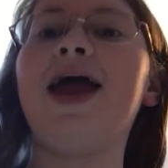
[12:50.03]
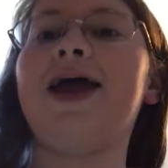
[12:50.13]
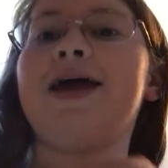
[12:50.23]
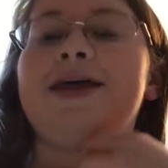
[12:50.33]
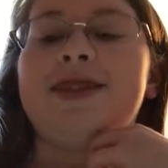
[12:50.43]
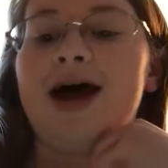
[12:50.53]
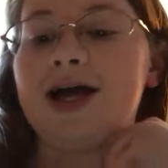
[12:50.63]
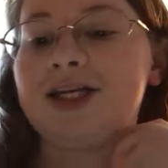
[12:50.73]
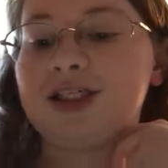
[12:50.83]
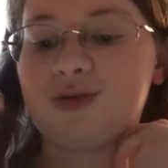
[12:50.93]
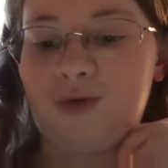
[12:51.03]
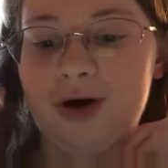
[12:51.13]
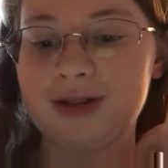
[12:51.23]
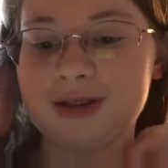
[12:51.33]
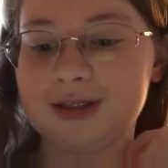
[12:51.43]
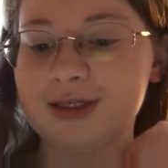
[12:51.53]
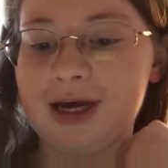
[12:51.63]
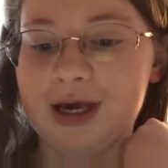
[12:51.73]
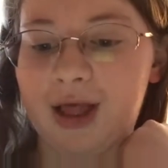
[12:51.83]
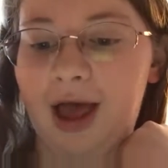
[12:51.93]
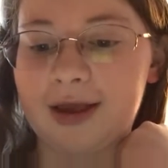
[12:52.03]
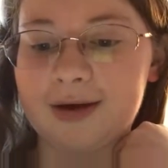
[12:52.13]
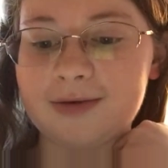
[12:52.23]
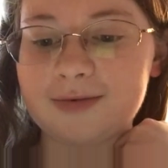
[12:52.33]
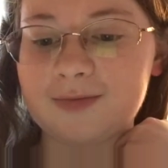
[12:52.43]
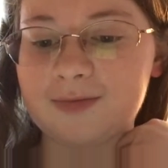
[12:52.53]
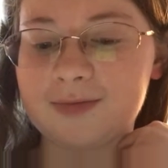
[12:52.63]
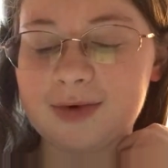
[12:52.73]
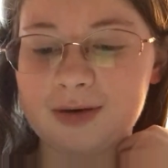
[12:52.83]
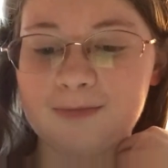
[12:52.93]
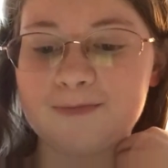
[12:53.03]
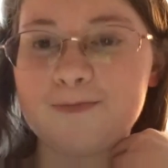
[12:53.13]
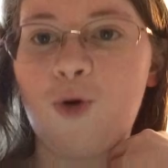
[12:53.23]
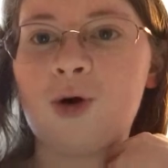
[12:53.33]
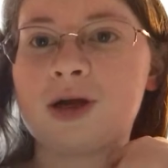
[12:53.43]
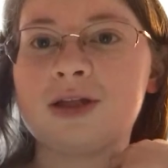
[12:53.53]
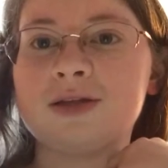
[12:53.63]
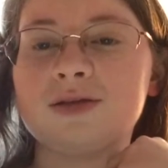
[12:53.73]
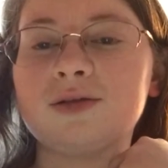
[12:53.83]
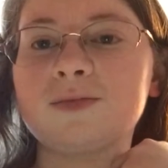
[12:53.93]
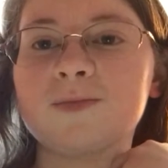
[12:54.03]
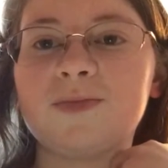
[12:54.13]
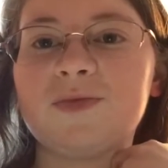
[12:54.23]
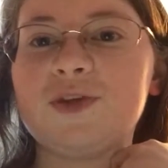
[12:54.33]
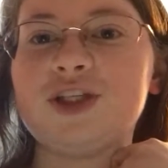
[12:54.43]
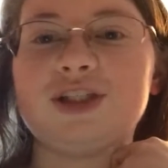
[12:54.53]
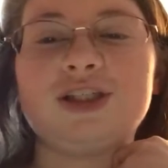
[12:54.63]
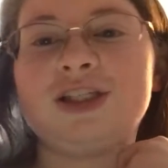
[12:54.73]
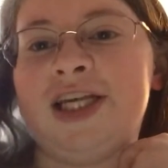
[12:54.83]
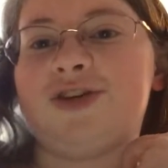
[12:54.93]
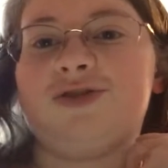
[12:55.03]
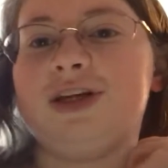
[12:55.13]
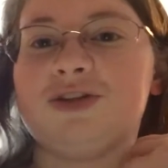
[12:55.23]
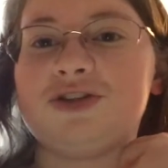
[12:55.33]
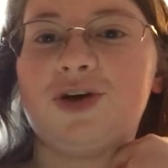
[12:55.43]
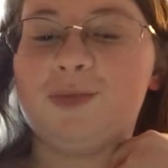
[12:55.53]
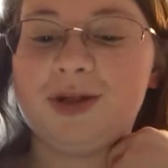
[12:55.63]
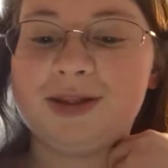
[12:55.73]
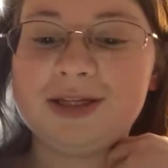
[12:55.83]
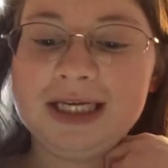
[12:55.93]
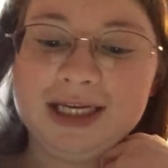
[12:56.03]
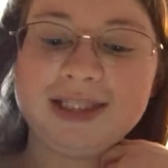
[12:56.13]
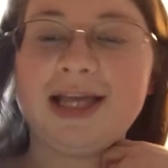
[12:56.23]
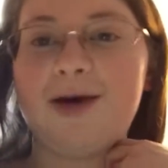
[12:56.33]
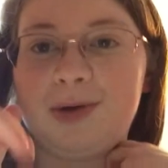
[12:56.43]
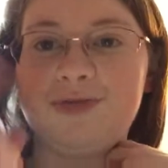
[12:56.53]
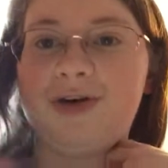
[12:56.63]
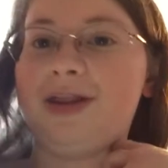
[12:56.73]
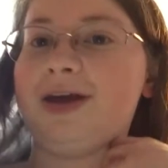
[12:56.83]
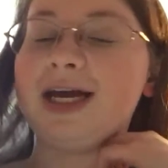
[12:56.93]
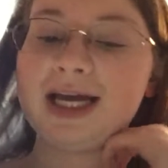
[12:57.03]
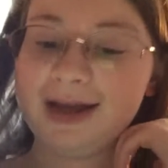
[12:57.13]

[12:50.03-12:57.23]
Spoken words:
And I just want to see like Morgan just snickering or something, because that would be funny.